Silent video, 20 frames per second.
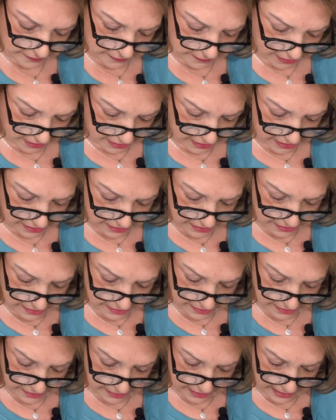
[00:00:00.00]

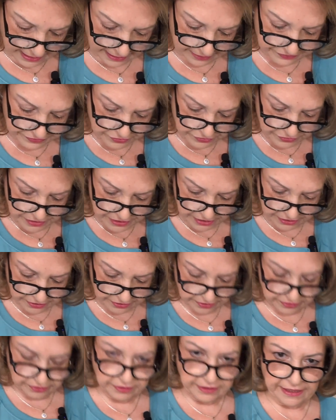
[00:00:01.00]
after dinner,